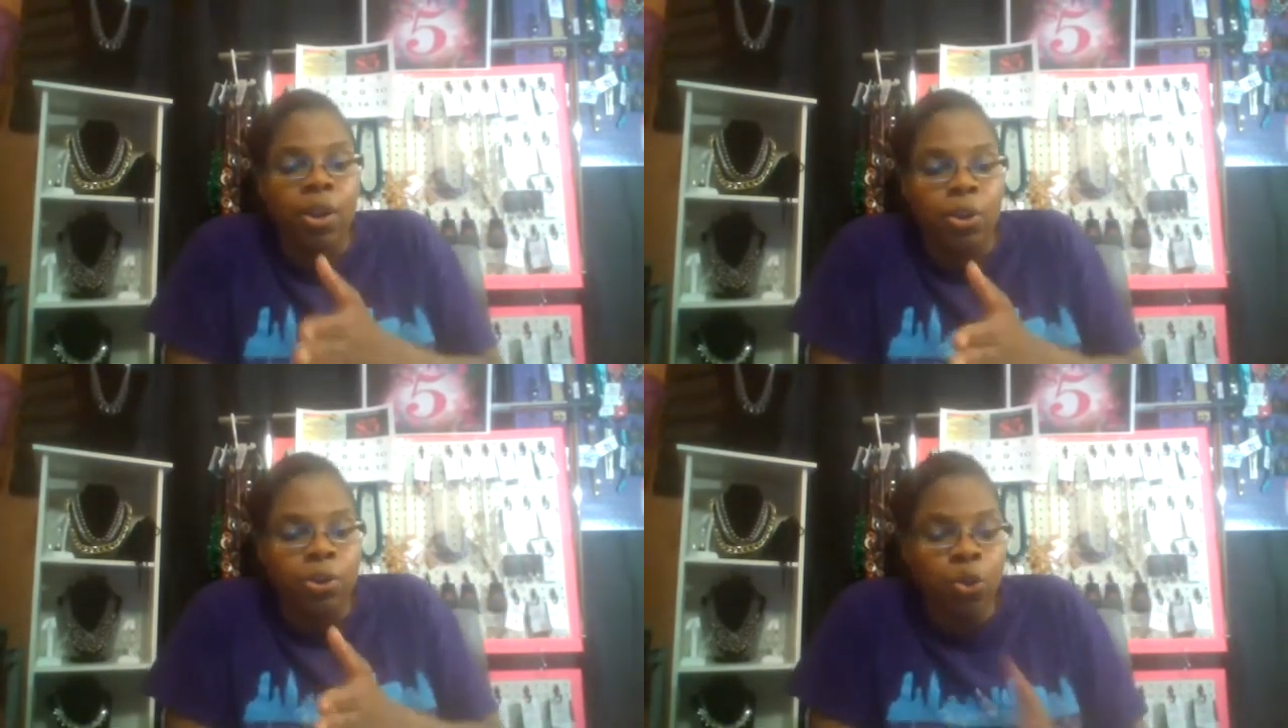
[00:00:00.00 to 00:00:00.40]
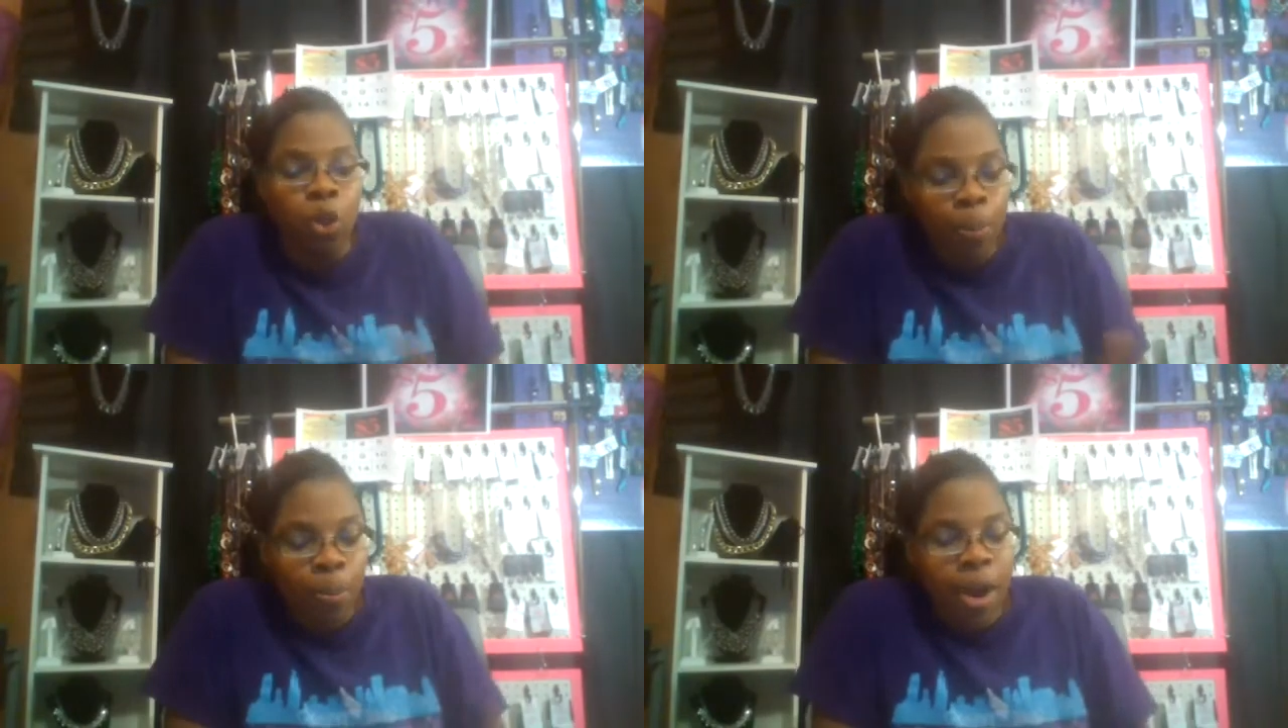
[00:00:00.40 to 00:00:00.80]

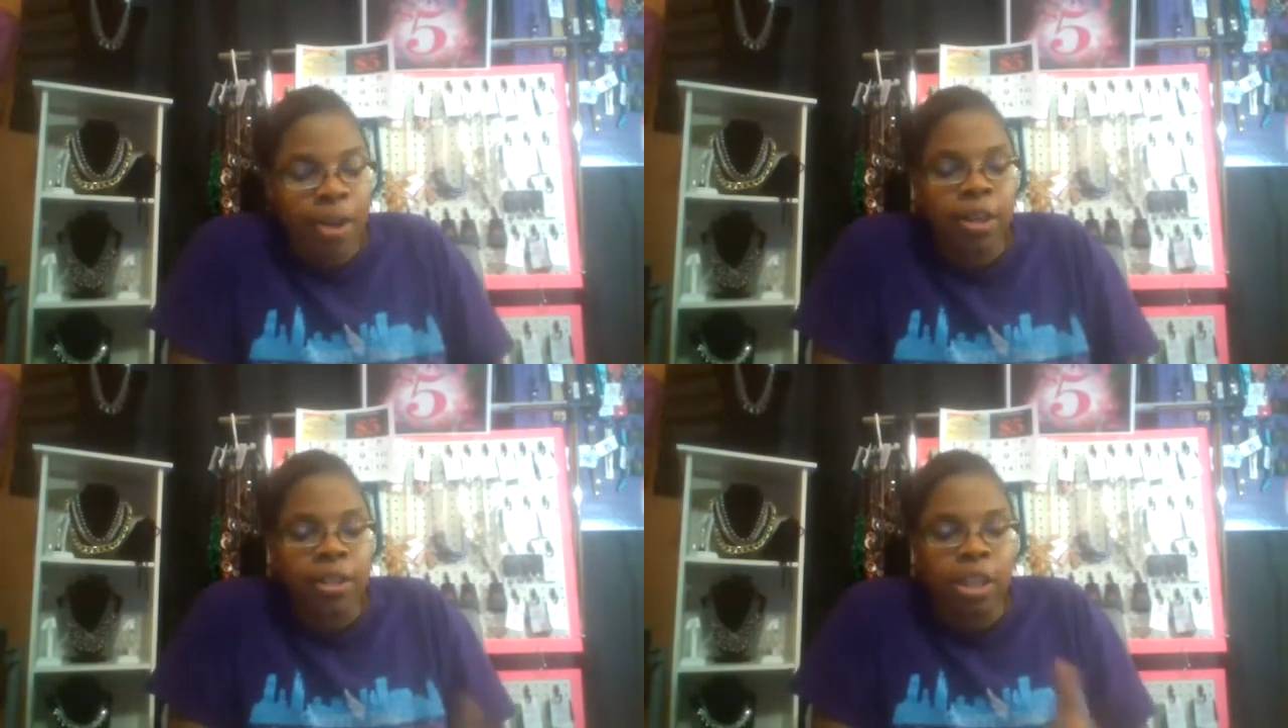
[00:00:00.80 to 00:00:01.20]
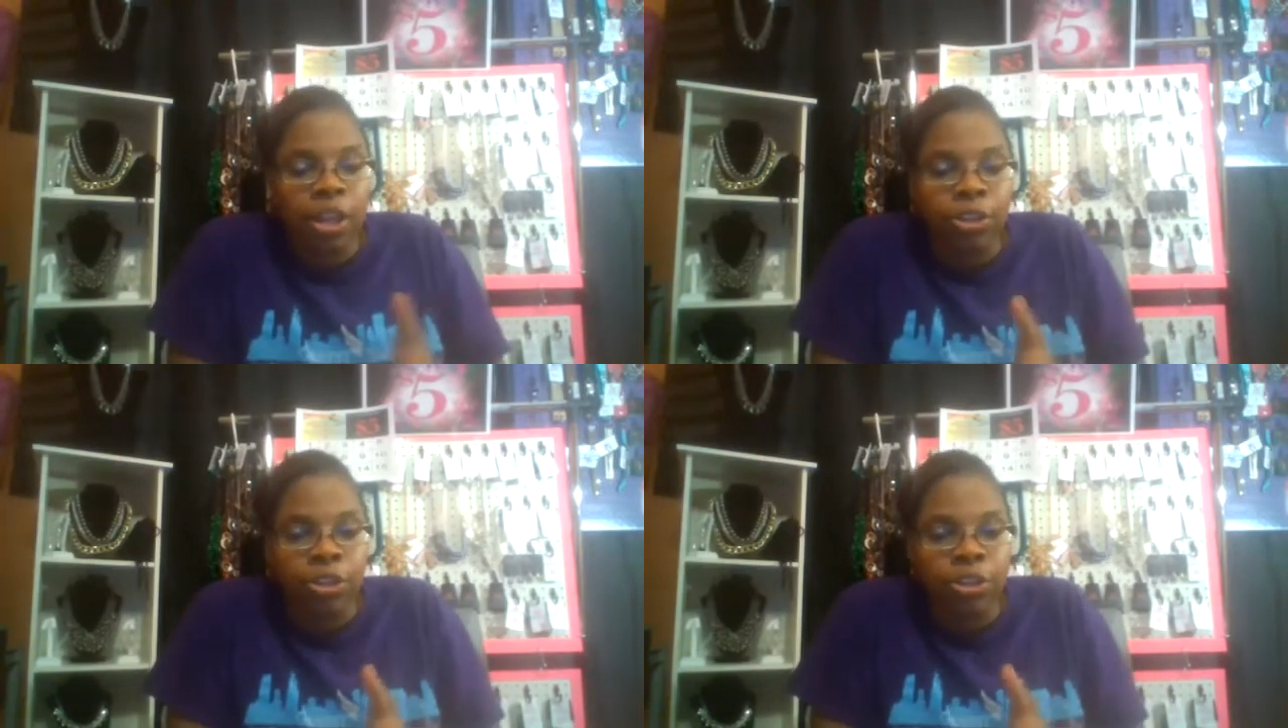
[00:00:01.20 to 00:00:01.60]
your product
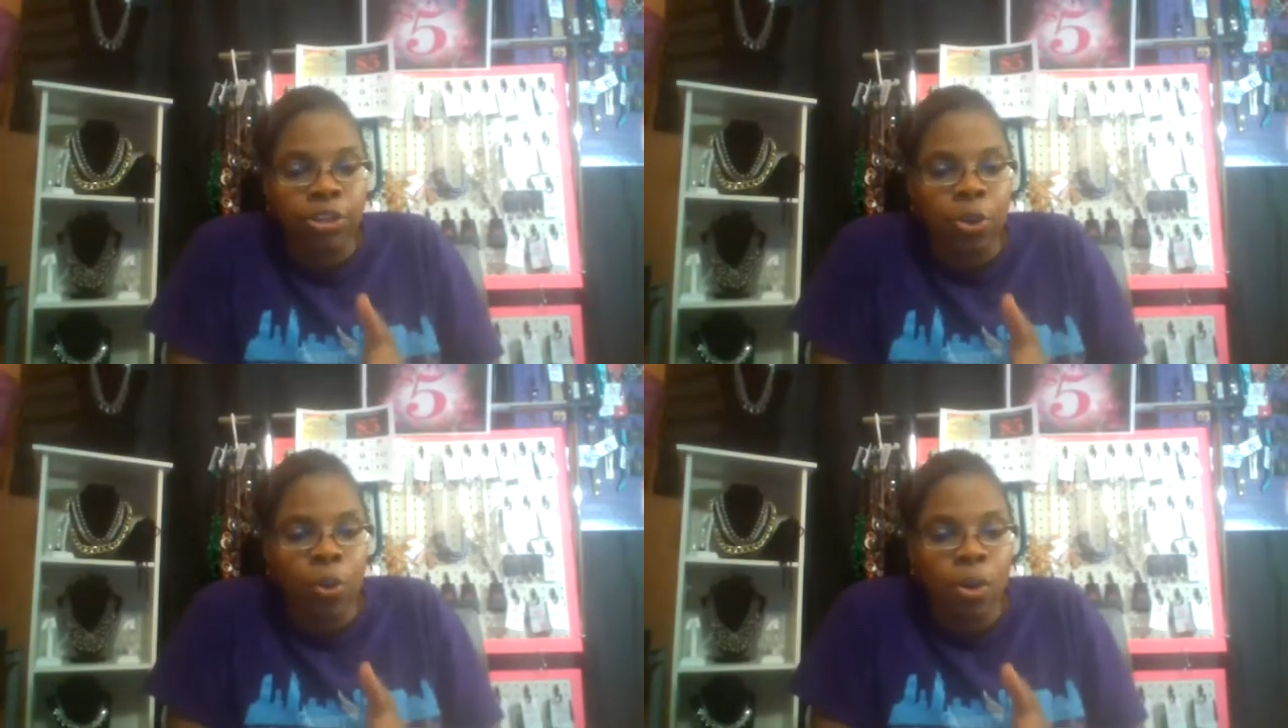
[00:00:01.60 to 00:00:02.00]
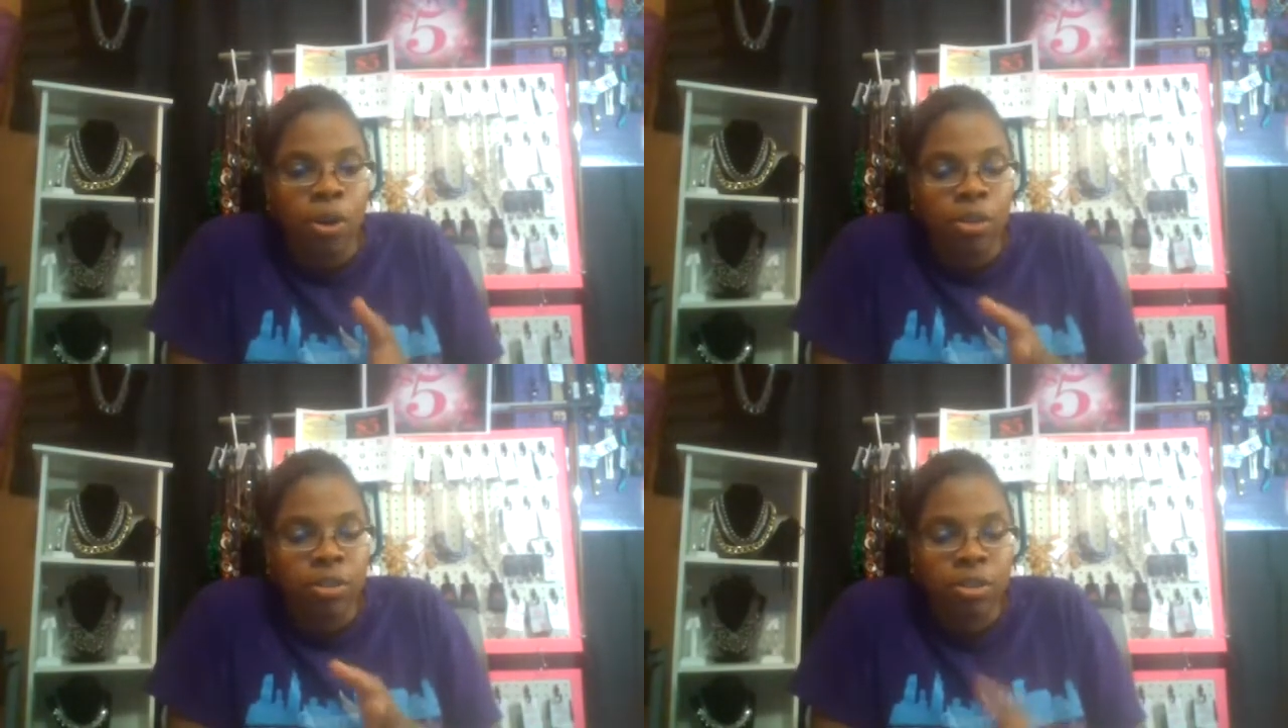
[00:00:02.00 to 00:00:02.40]
and
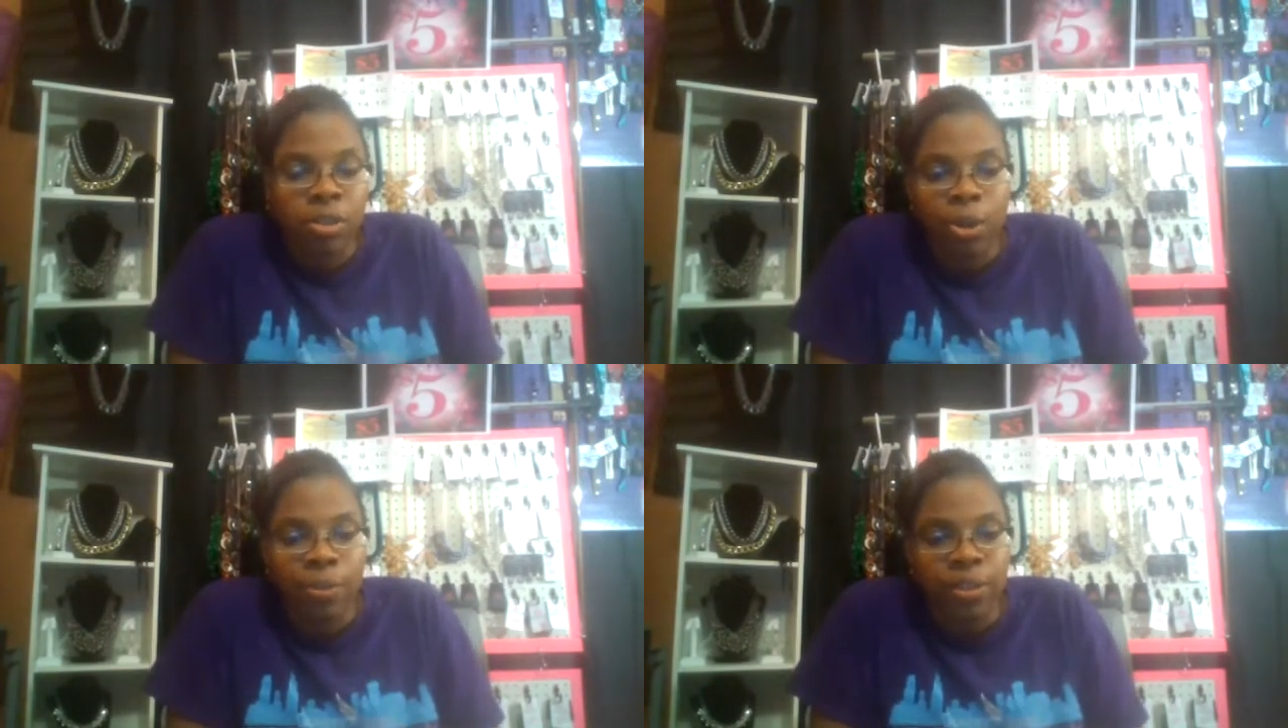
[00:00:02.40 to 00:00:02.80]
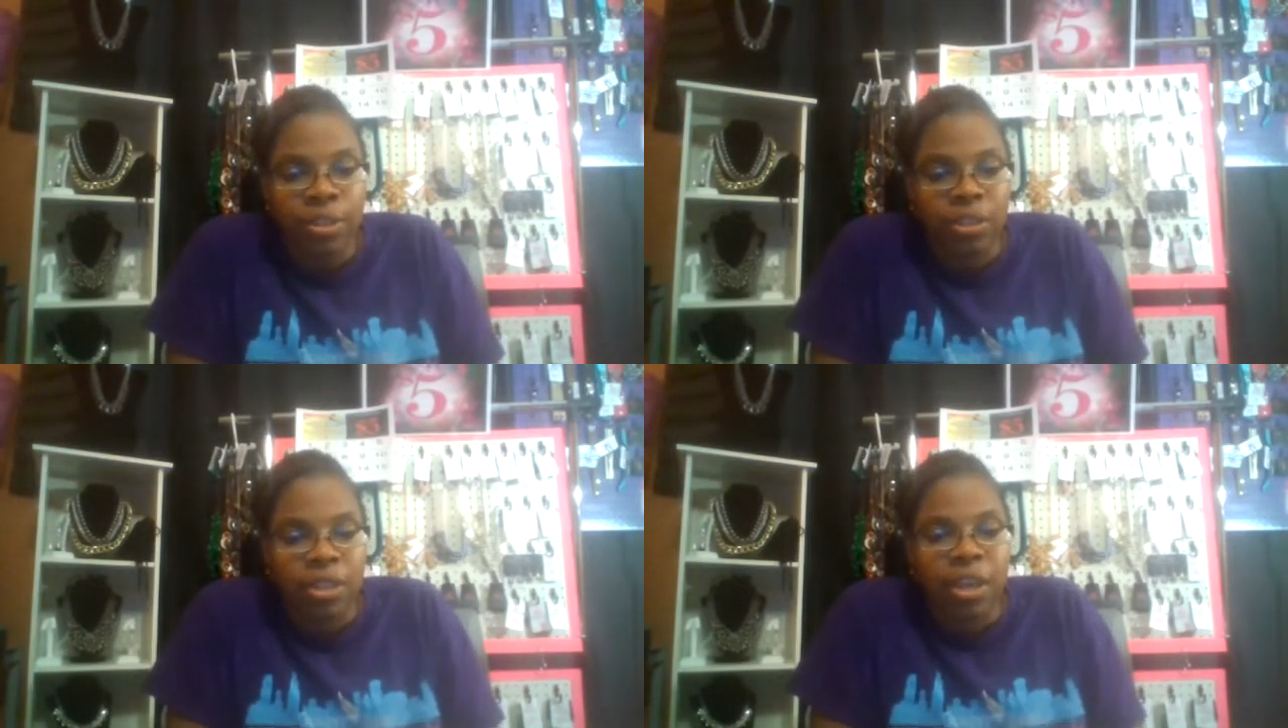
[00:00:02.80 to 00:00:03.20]
your
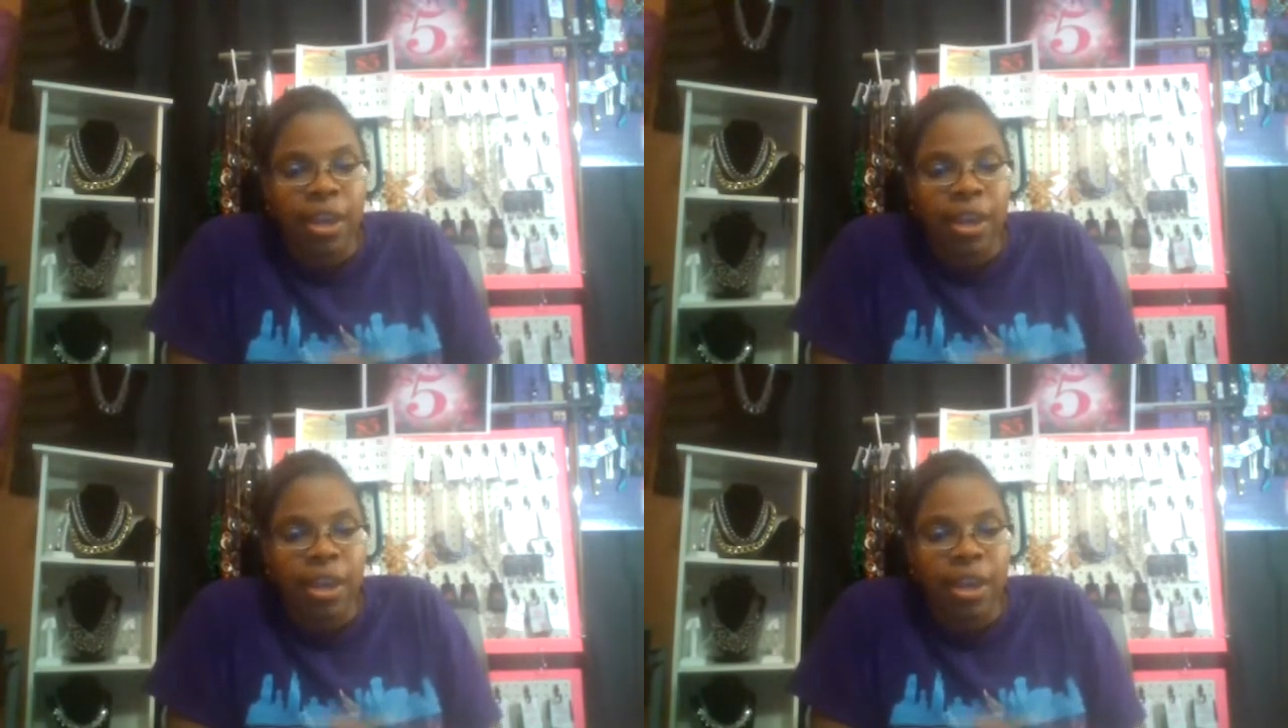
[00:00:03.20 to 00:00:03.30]
service